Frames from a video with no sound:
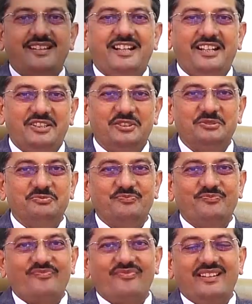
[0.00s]
Hello.
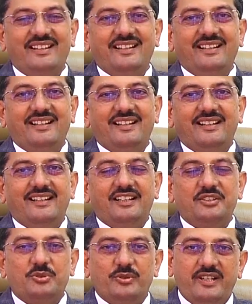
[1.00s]

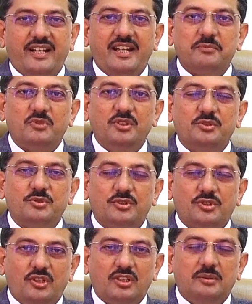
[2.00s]
Today I am going to
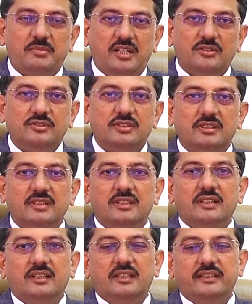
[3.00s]
talk about
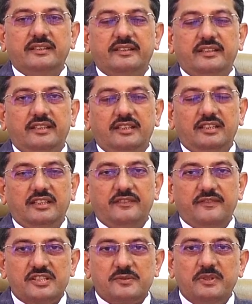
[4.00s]
the
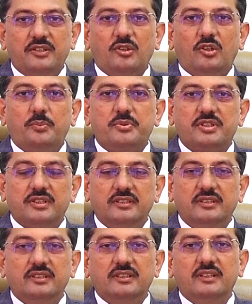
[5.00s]
investment
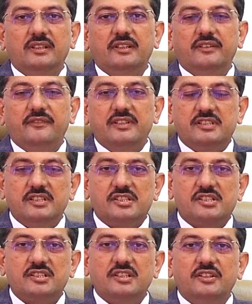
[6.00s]
option, which
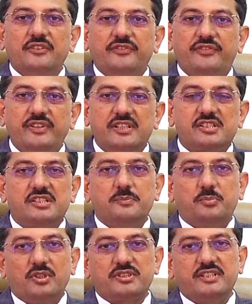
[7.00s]
is fixed
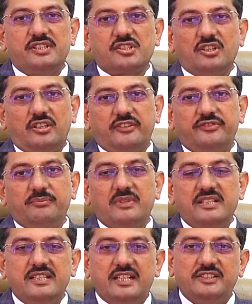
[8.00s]
deposits of
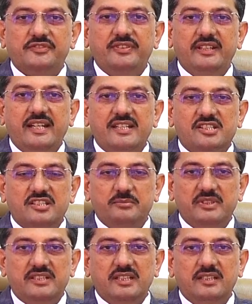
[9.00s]
Bajaj Finance
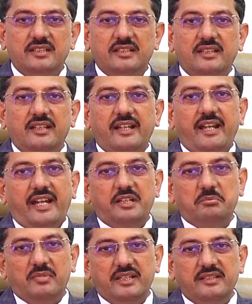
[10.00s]
Ltd
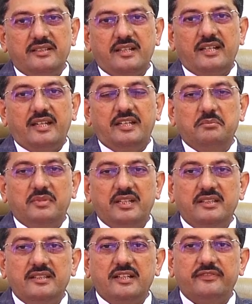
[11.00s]
and
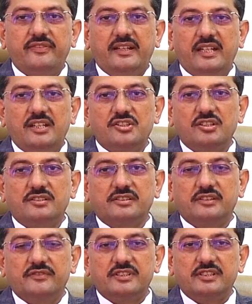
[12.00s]
Mahindra Financial
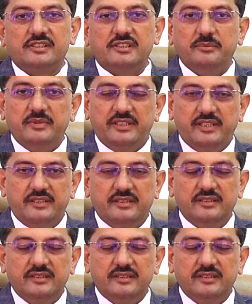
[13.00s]
Services Ltd.